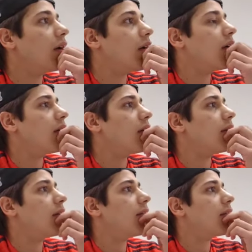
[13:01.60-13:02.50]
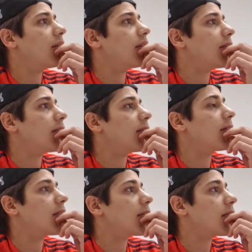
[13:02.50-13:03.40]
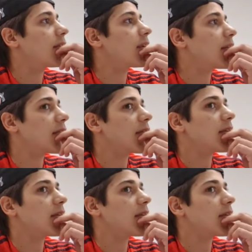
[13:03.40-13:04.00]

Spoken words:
When you are selecting a